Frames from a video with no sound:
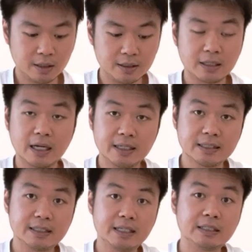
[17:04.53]

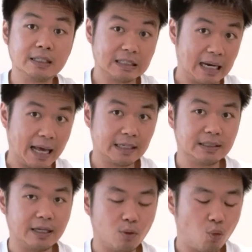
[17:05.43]
study says it's
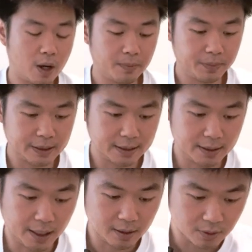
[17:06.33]
less than
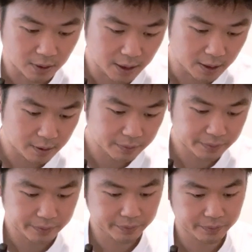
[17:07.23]
1%, okay?
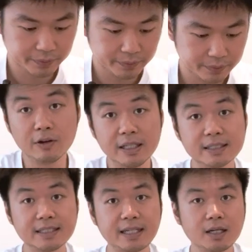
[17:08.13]
Now in
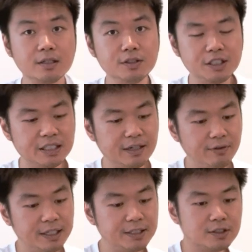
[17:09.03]
the second
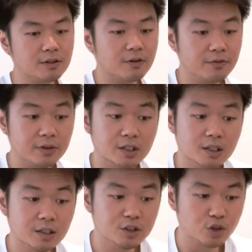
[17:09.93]
series of
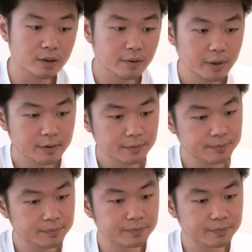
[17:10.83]
the journal,